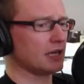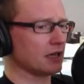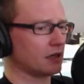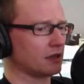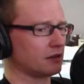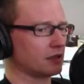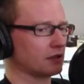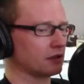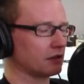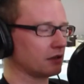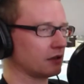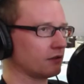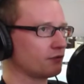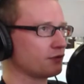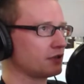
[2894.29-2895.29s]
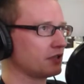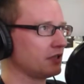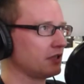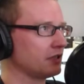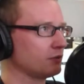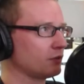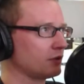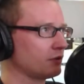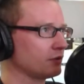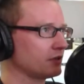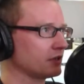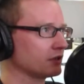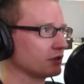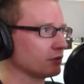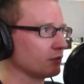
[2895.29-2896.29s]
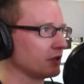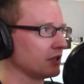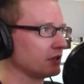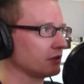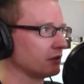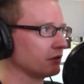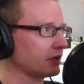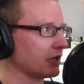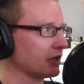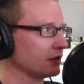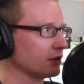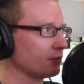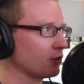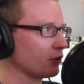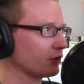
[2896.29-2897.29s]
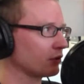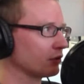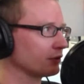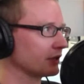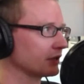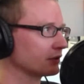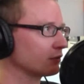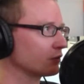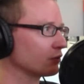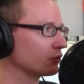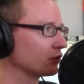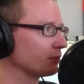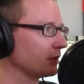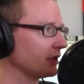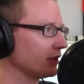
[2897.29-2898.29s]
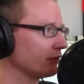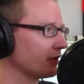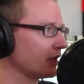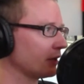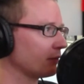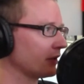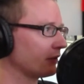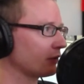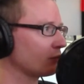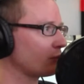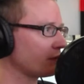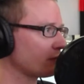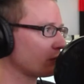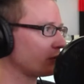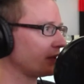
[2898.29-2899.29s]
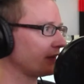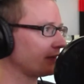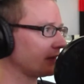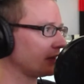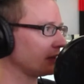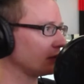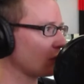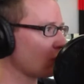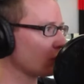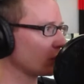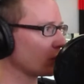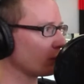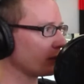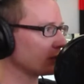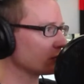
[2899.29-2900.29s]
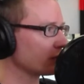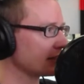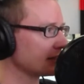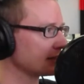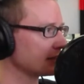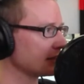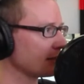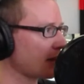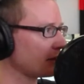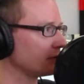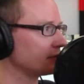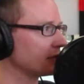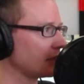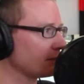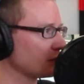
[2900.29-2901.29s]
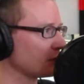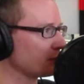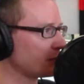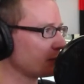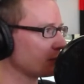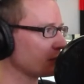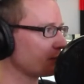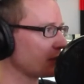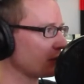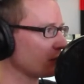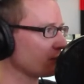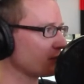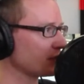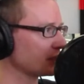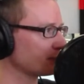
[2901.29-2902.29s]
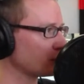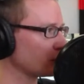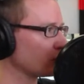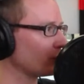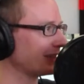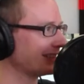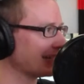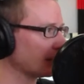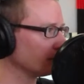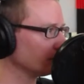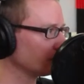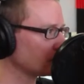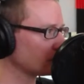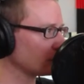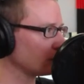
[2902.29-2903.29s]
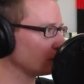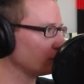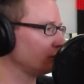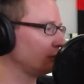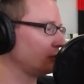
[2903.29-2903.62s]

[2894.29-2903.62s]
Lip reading: Yeah, and I think fatigue is one of those things that we need to look at in the broader context of social media anyway. So we've already seen ongoing trends in the amount of time that people spend on Facebook going down. Yeah. So